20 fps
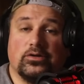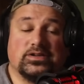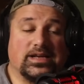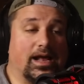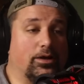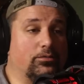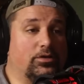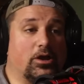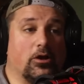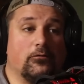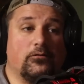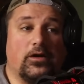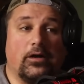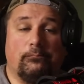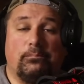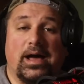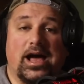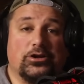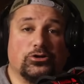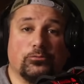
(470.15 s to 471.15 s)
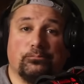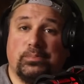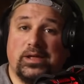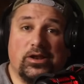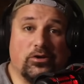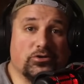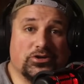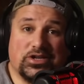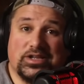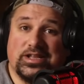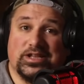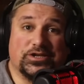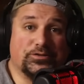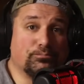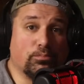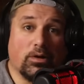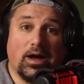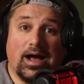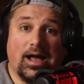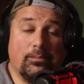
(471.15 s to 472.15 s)
I don't care if you have Patrick Peterson in his
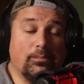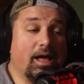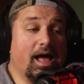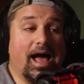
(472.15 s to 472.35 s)
prime.